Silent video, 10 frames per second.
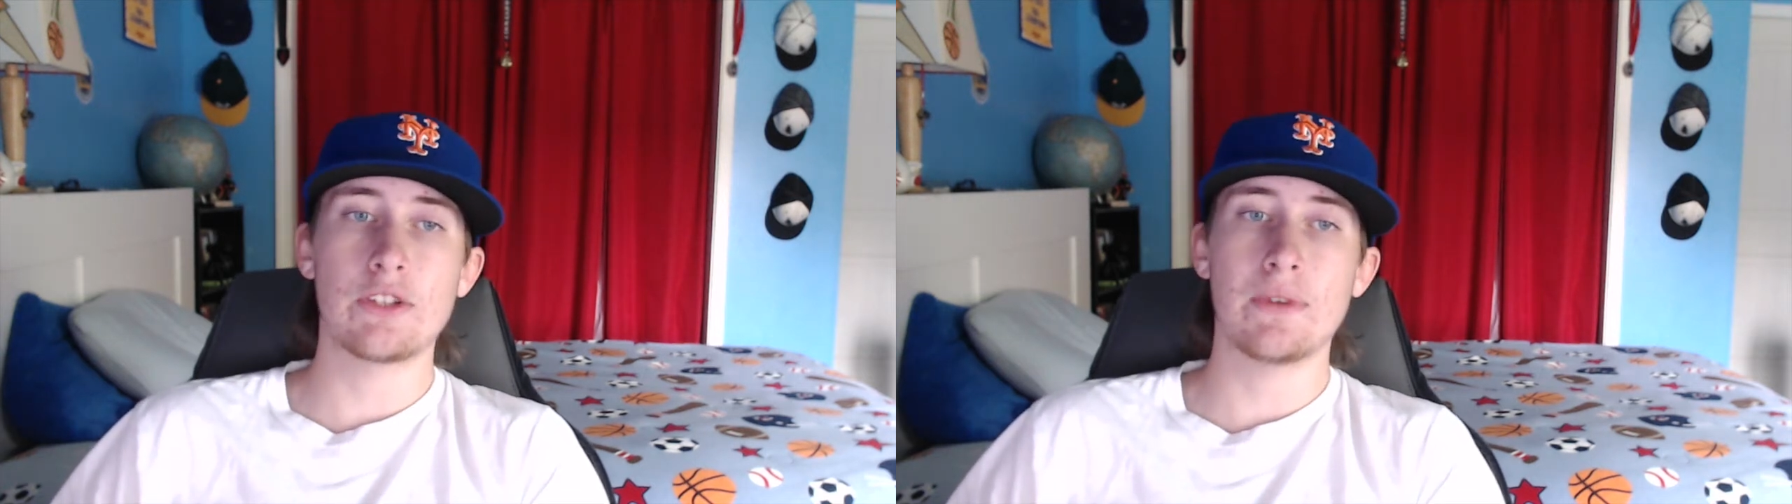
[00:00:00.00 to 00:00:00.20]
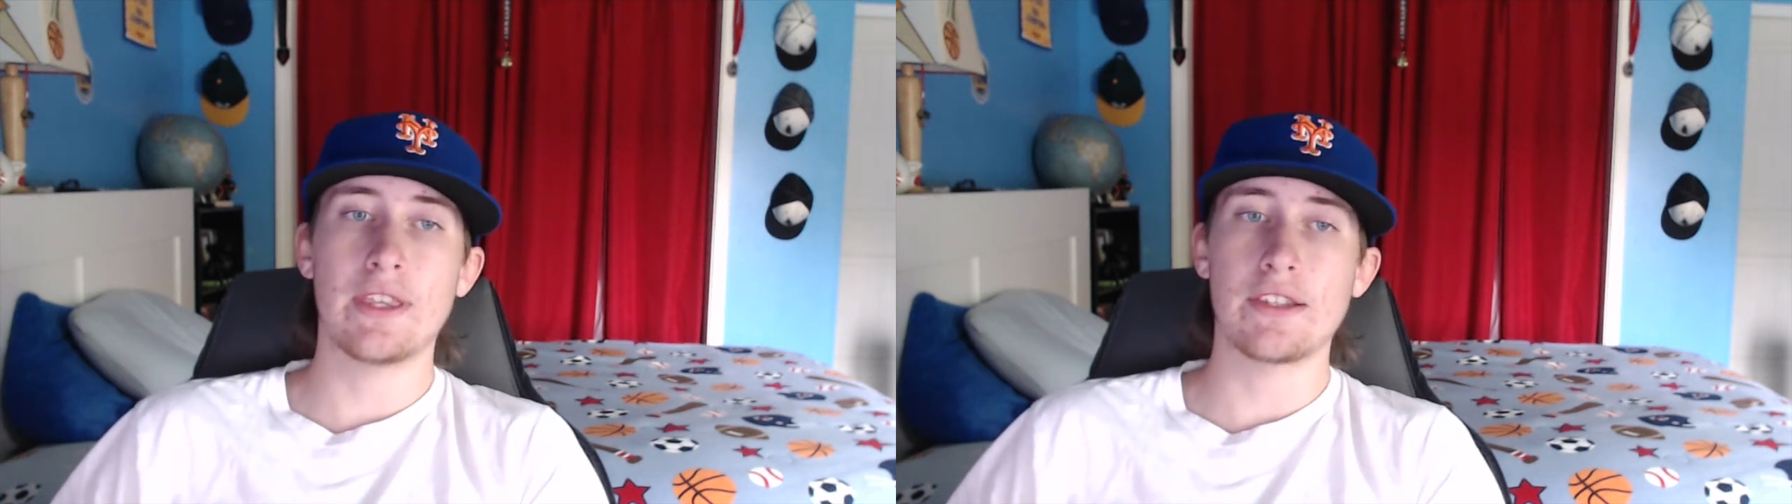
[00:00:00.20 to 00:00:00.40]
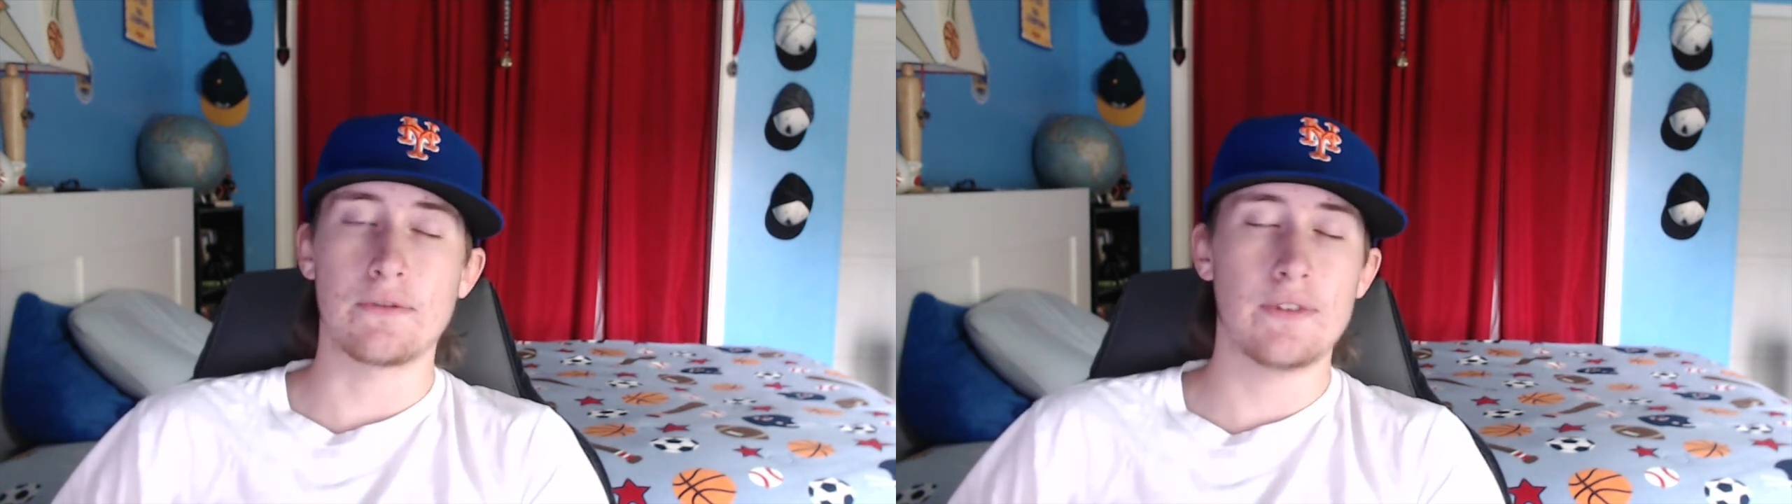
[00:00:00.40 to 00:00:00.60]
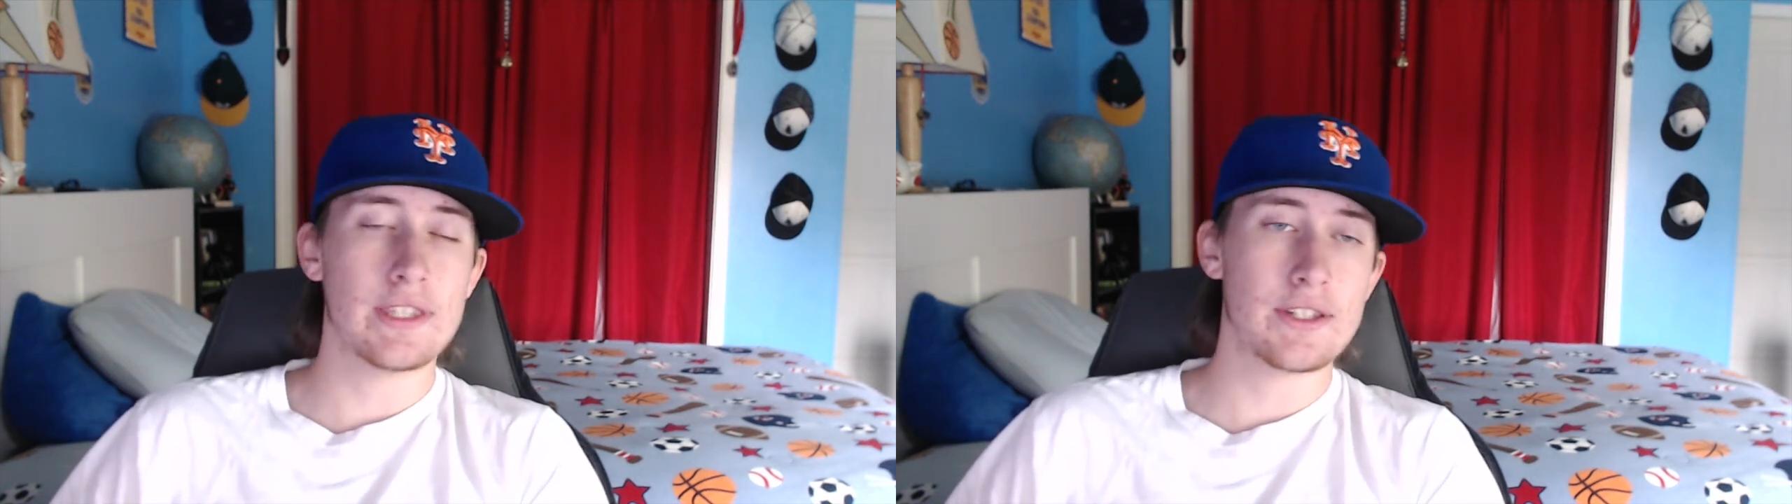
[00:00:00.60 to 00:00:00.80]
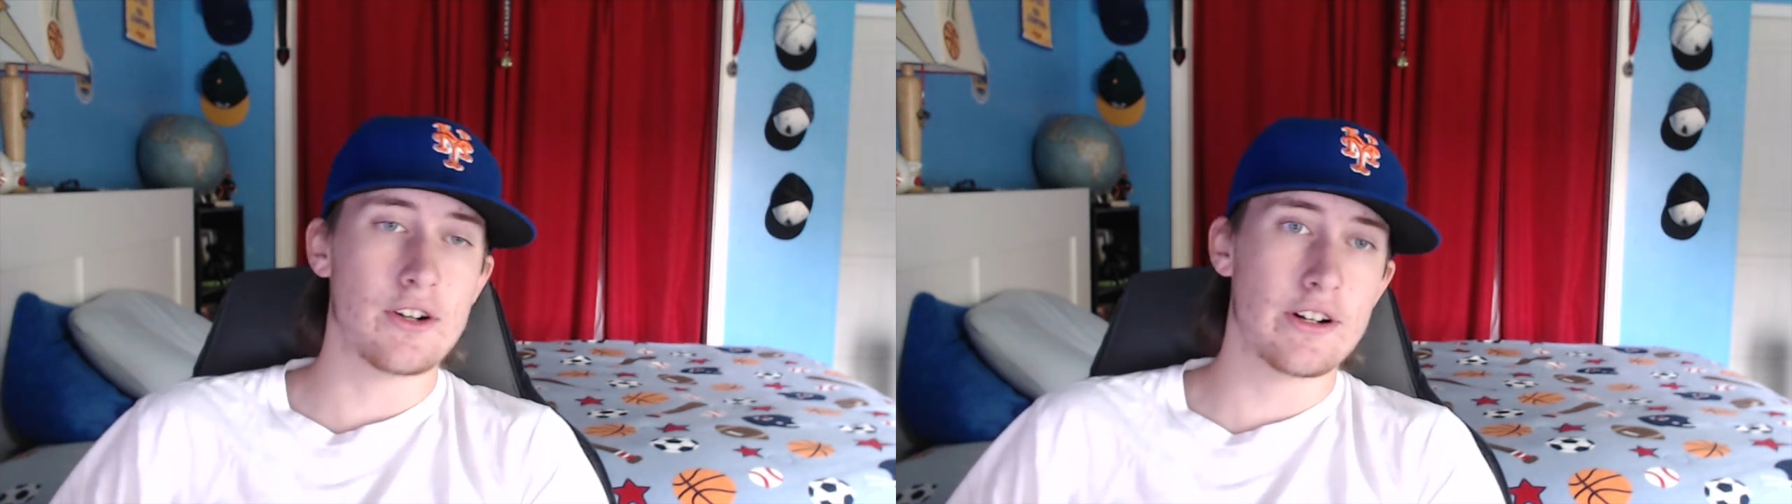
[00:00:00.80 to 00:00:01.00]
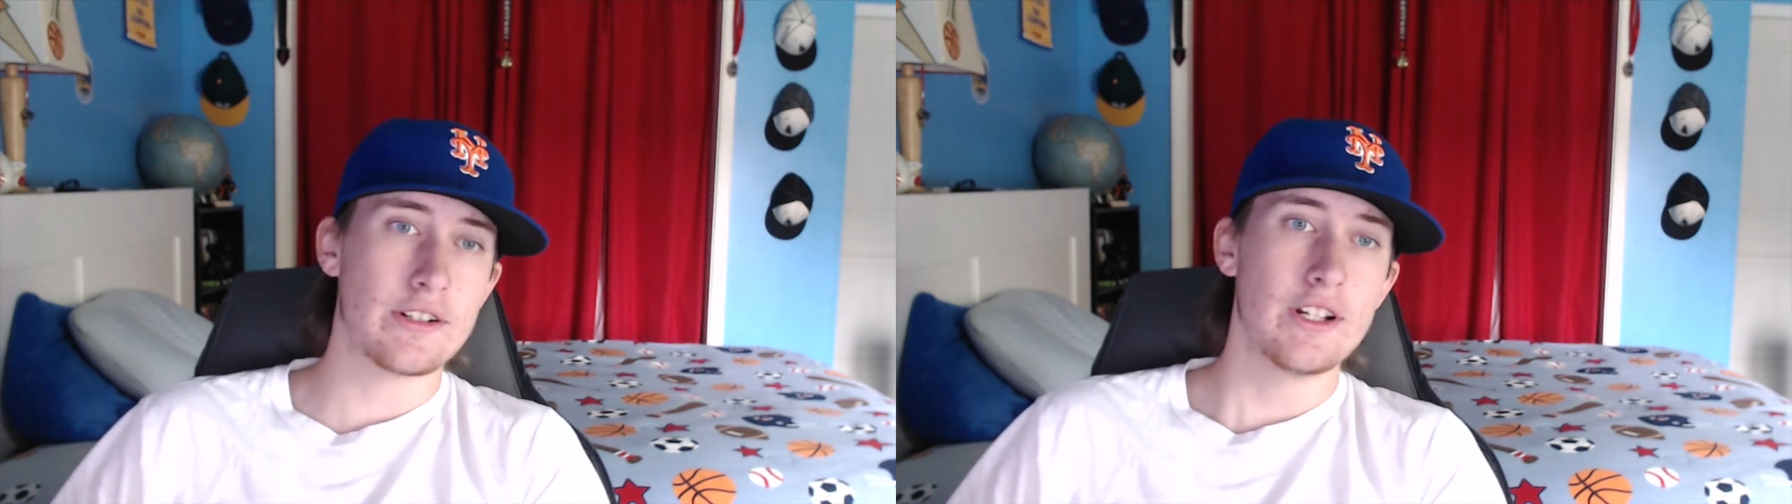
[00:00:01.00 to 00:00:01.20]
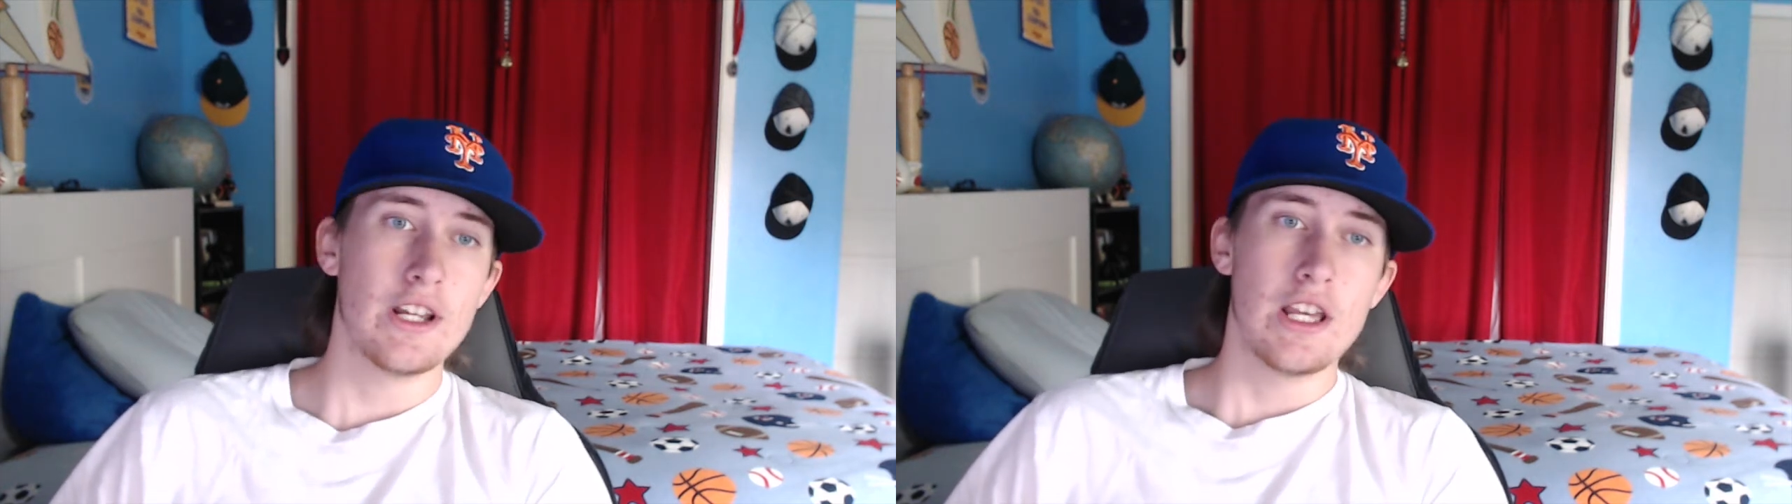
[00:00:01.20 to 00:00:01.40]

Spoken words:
Smith as a fifth starter.